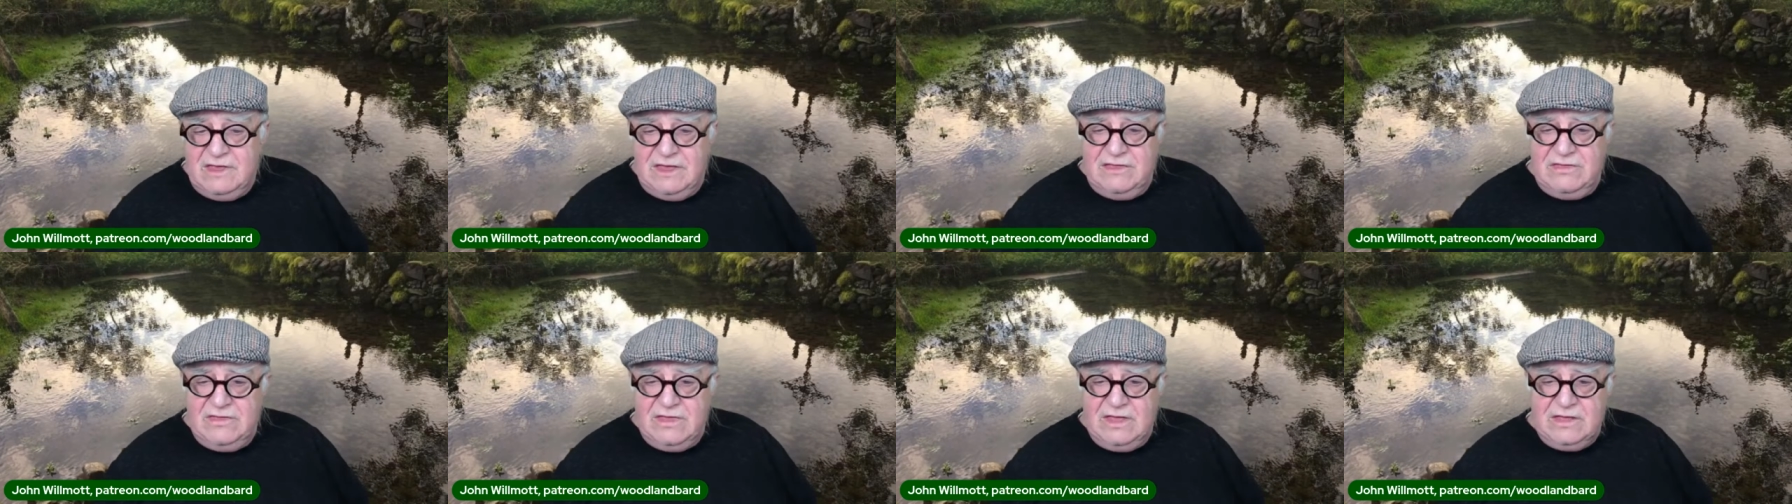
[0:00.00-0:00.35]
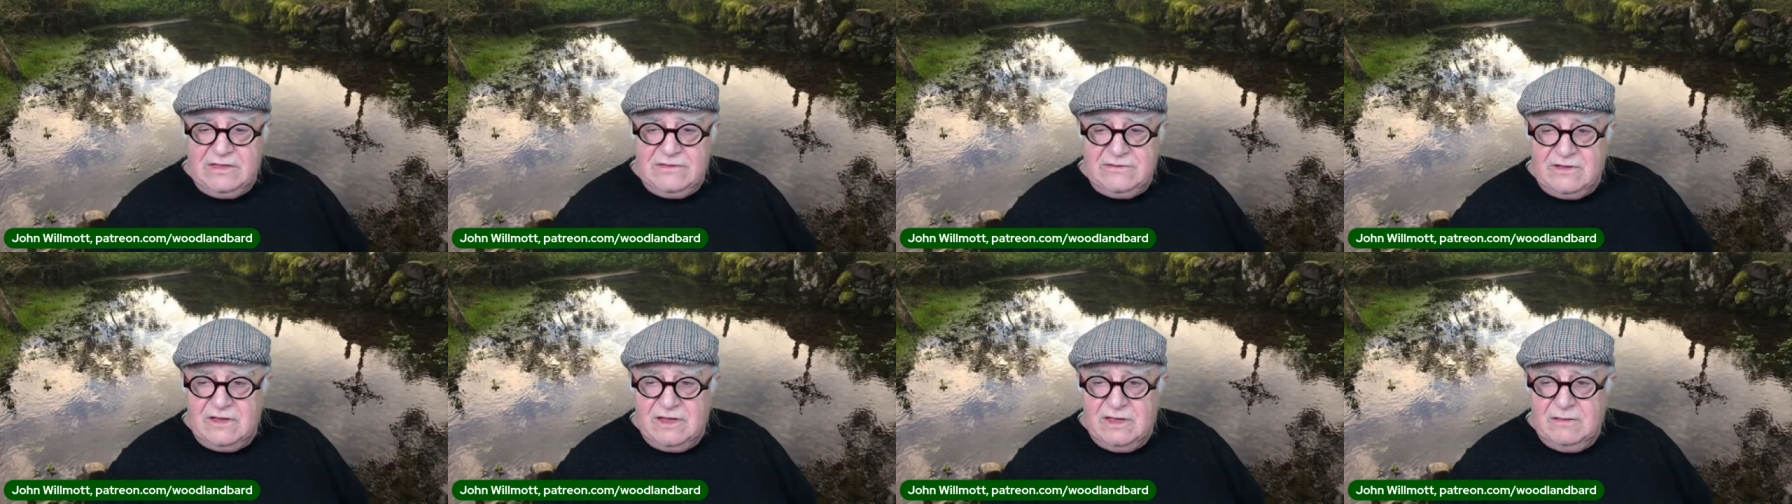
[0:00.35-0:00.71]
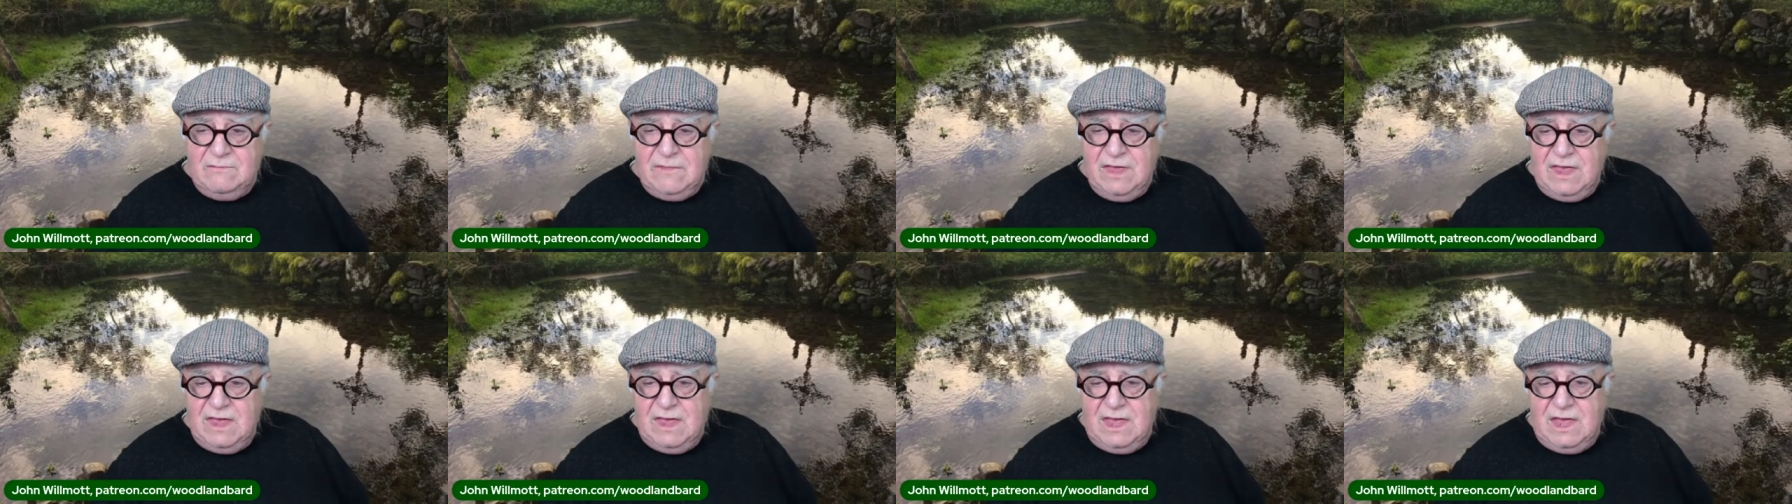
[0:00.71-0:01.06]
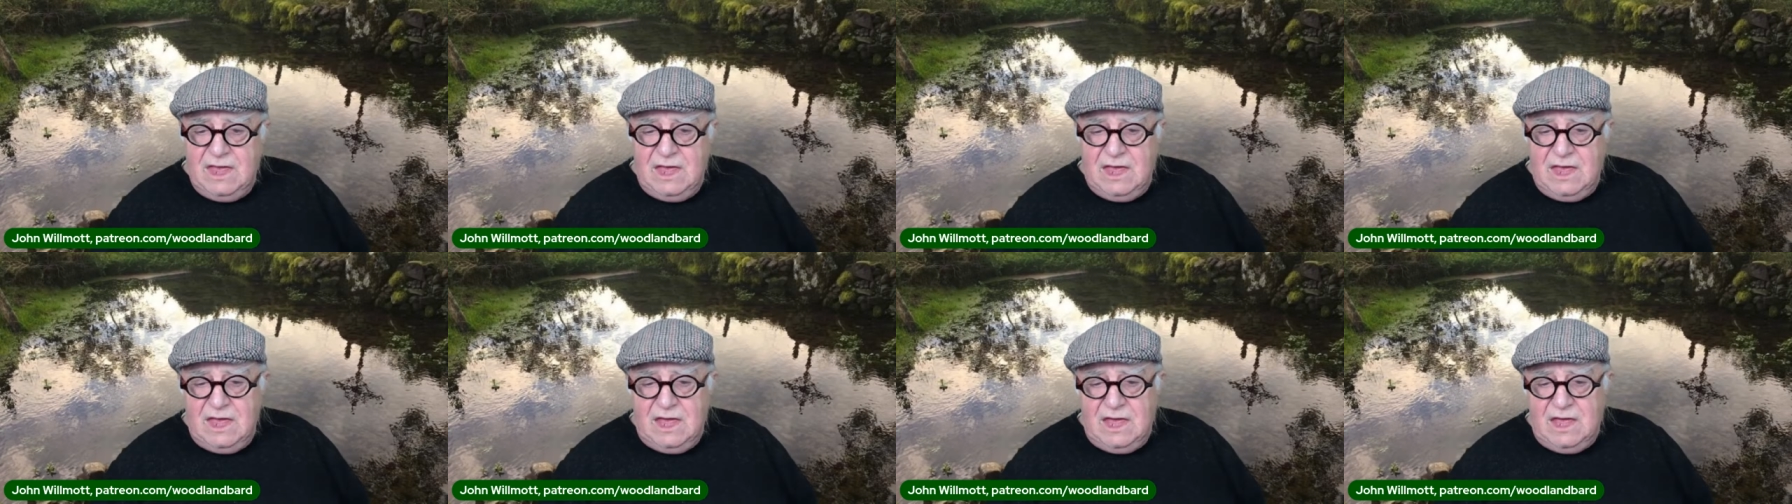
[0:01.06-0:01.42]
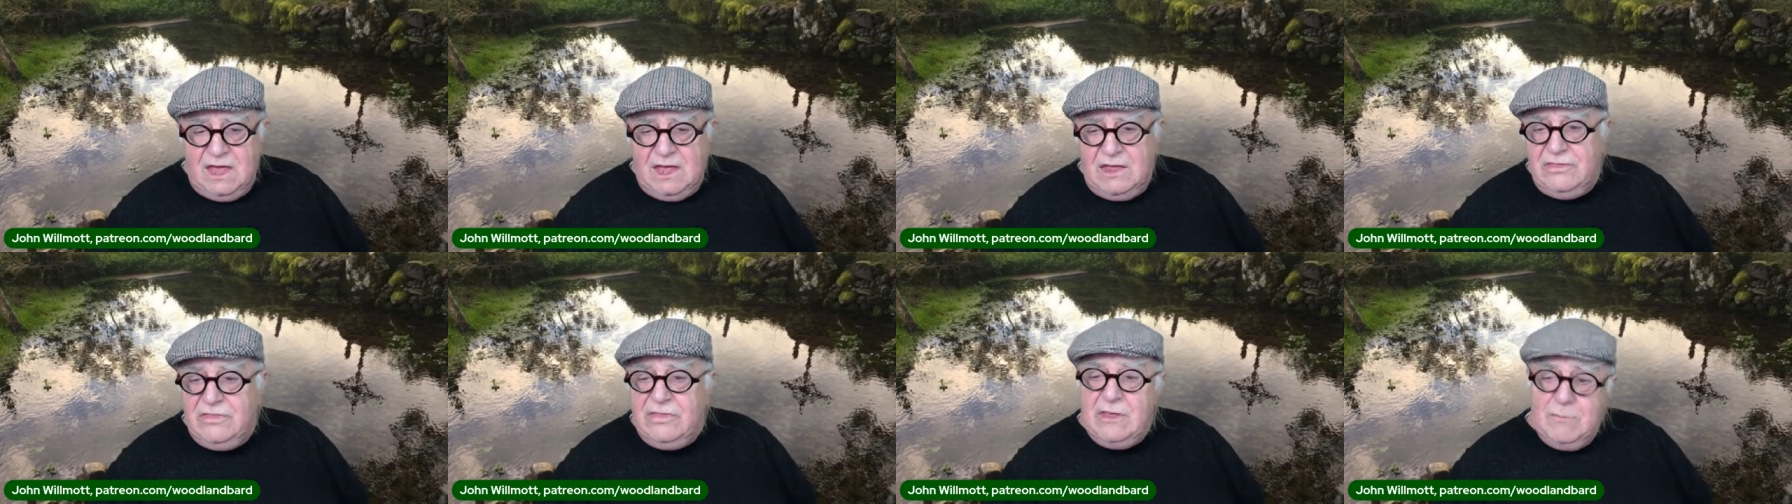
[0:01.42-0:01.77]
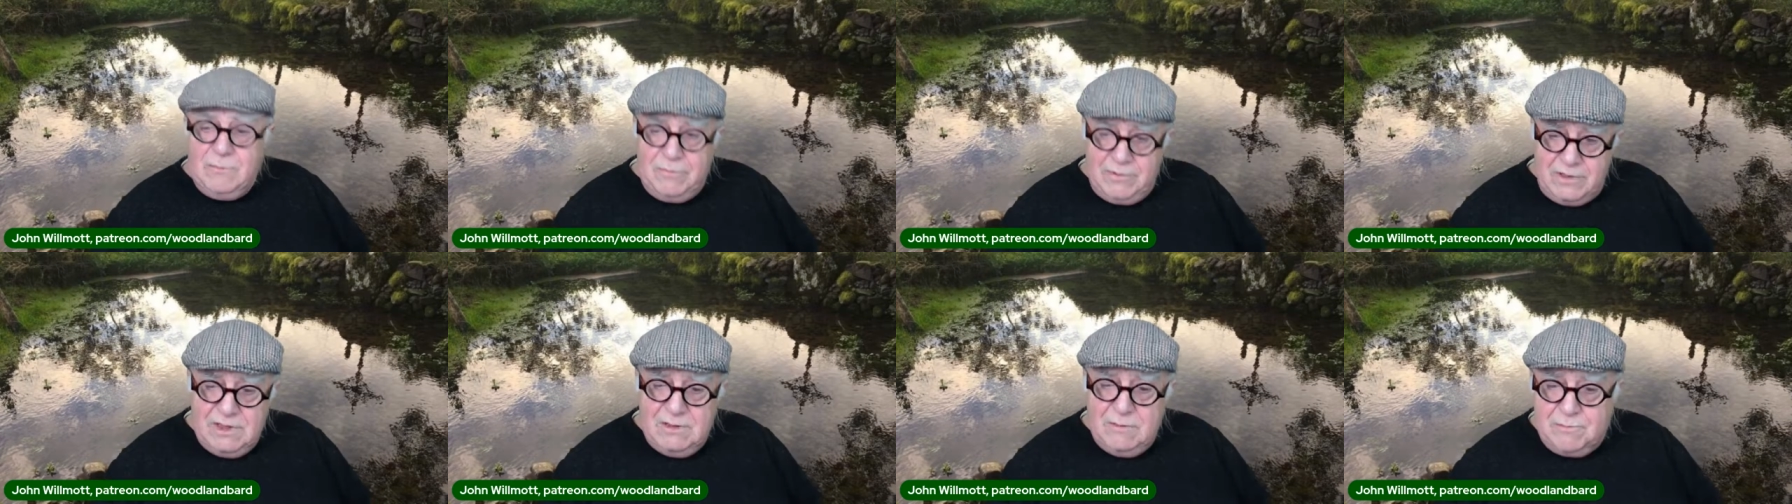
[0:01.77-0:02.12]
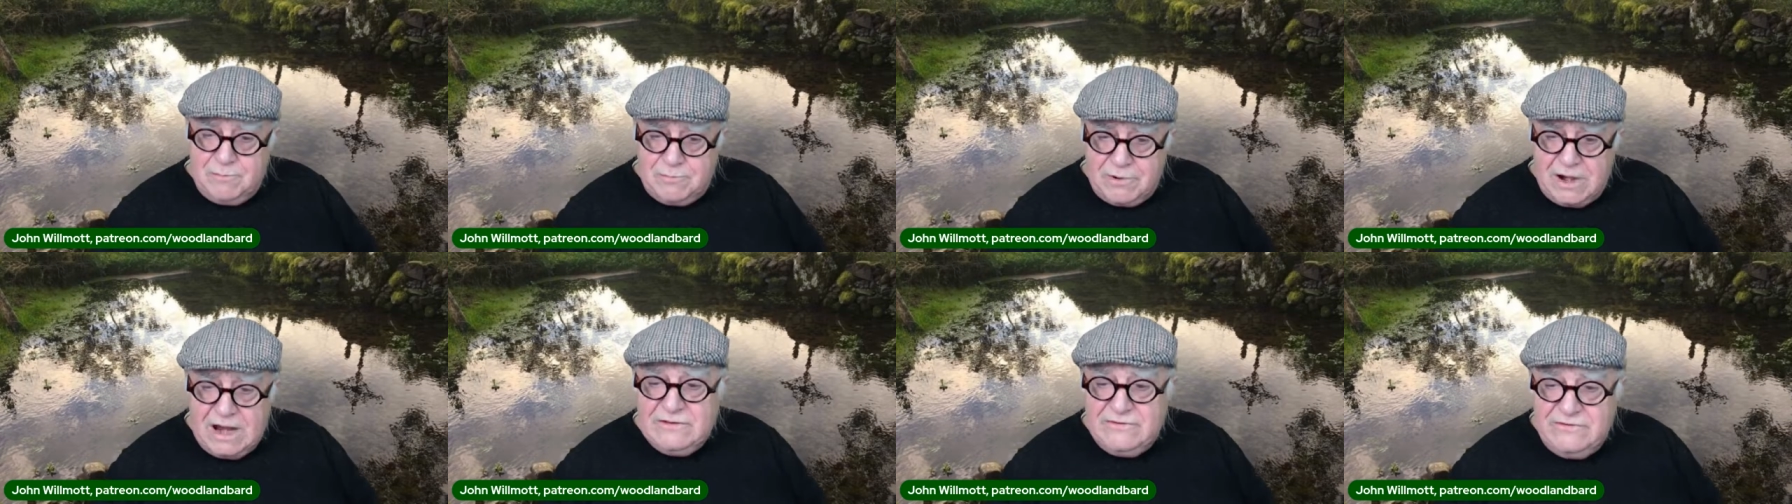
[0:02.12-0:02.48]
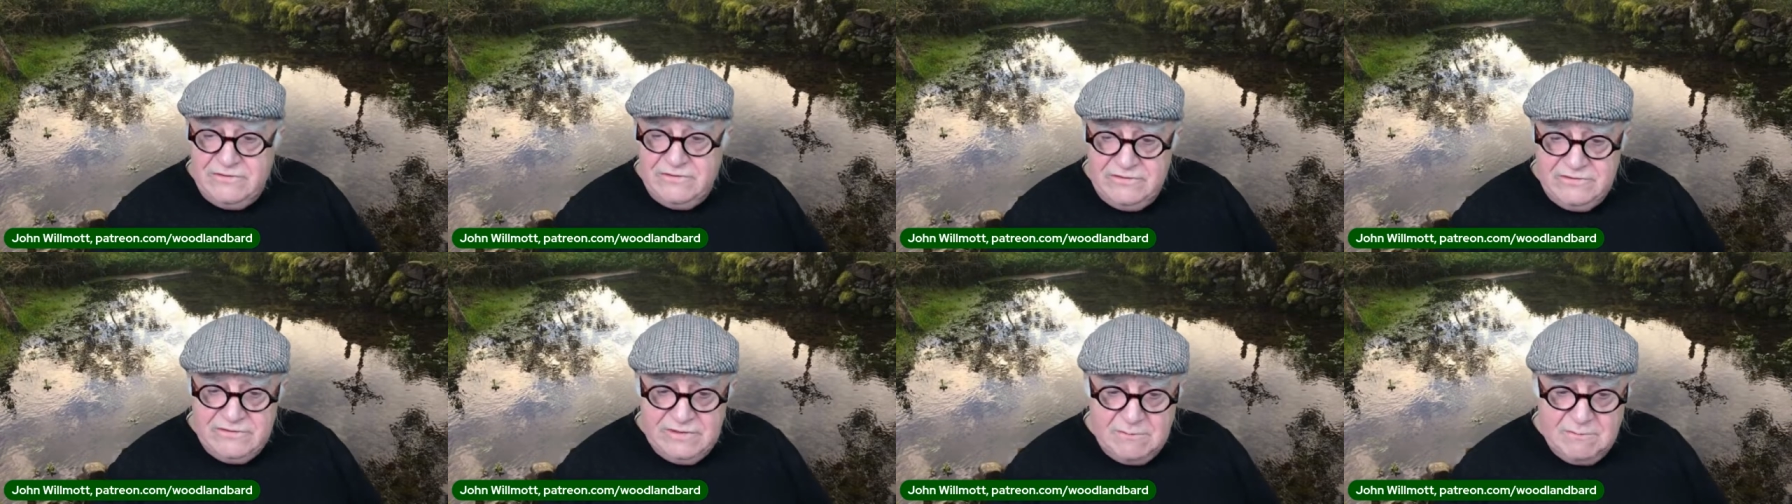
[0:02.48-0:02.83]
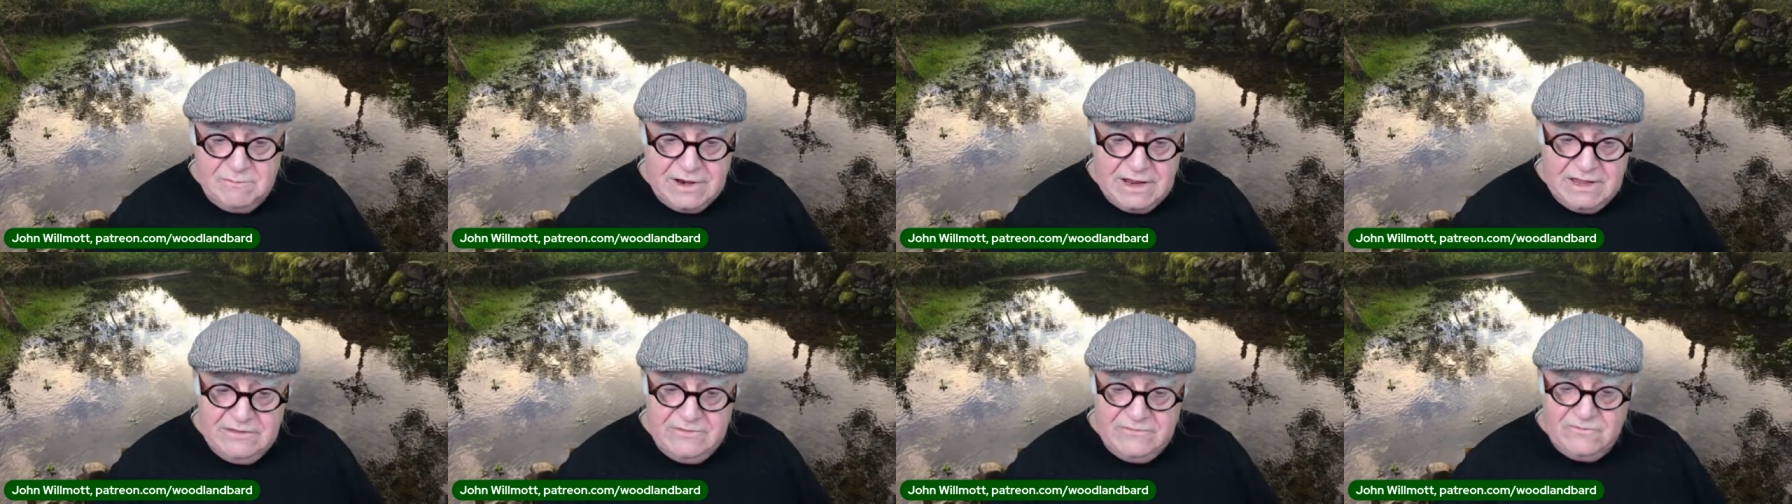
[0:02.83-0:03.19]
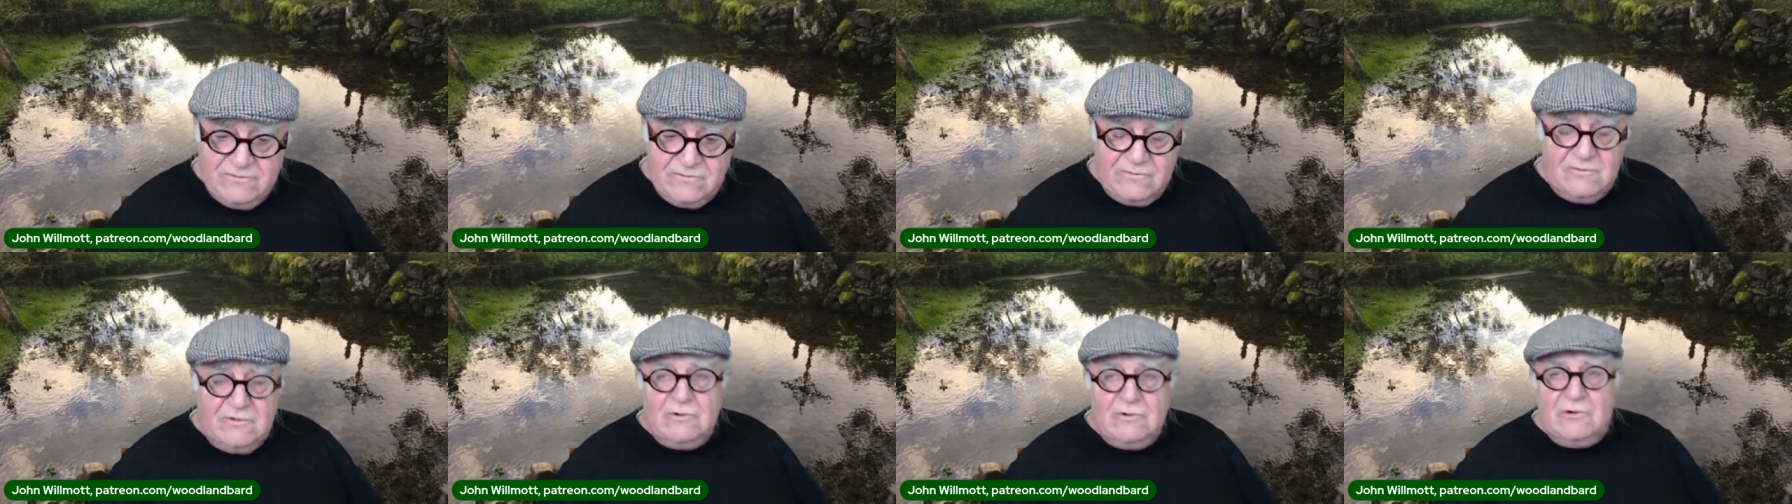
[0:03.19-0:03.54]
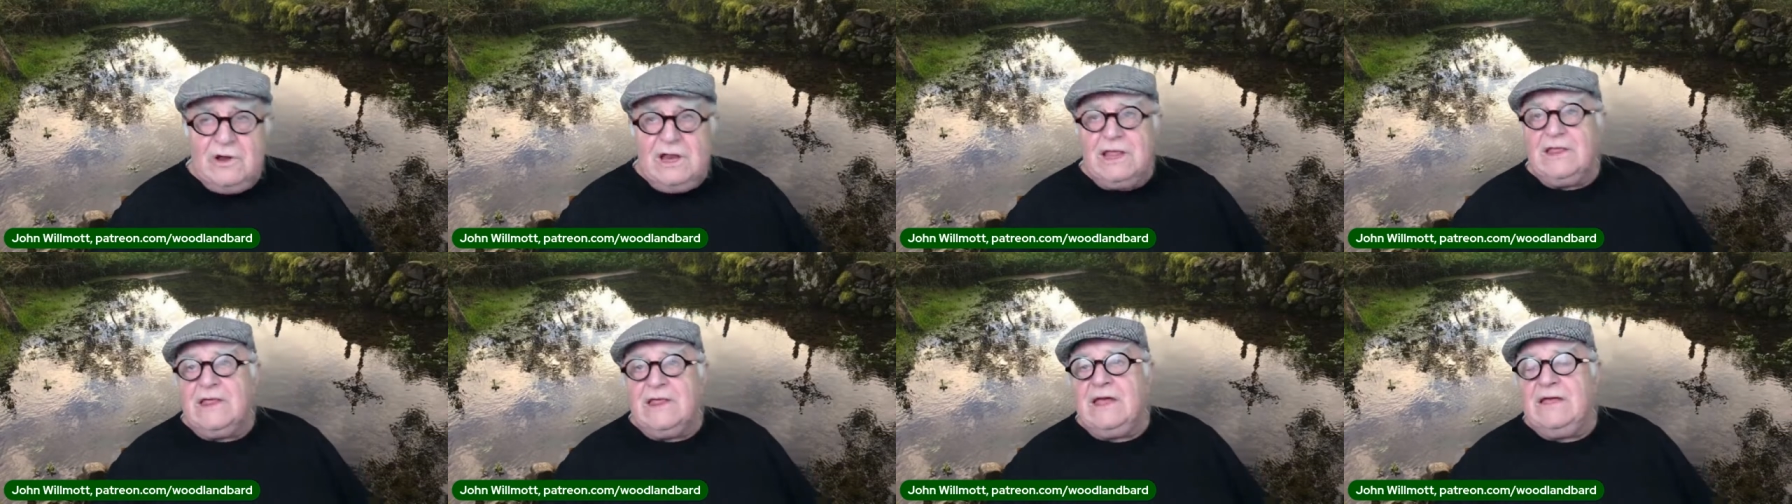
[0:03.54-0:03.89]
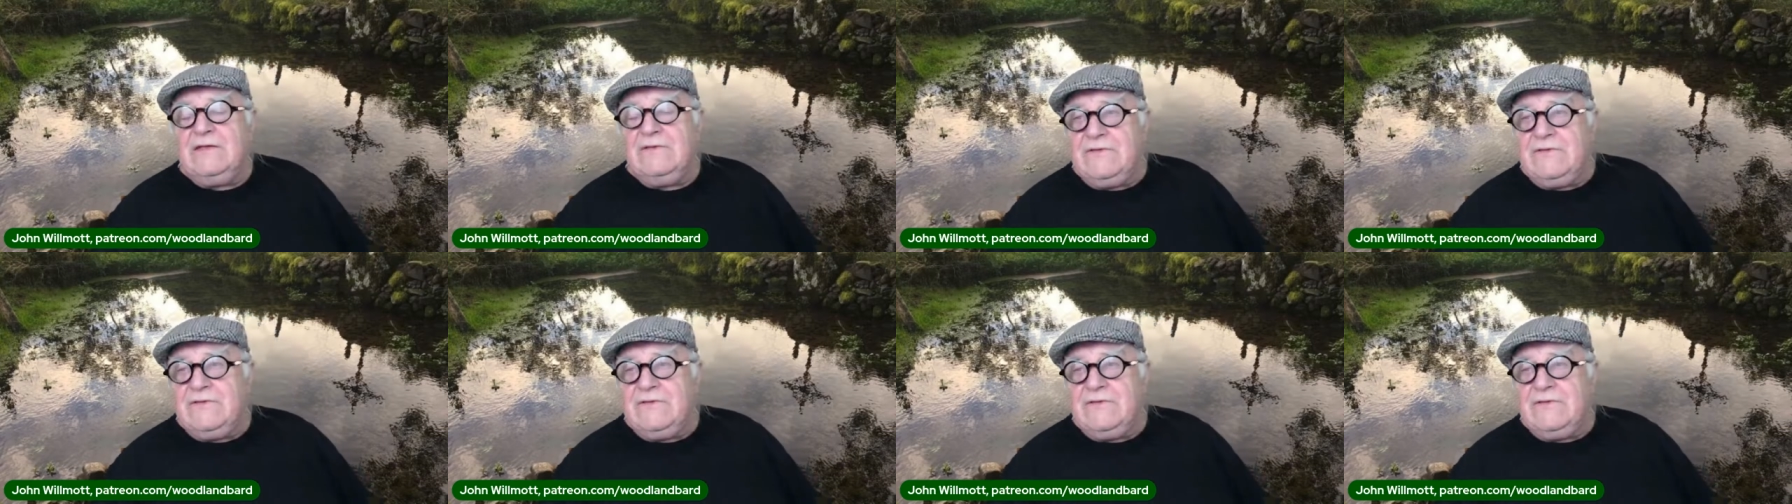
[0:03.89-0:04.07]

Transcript: in that time. And there'd be practices in place for ruling that.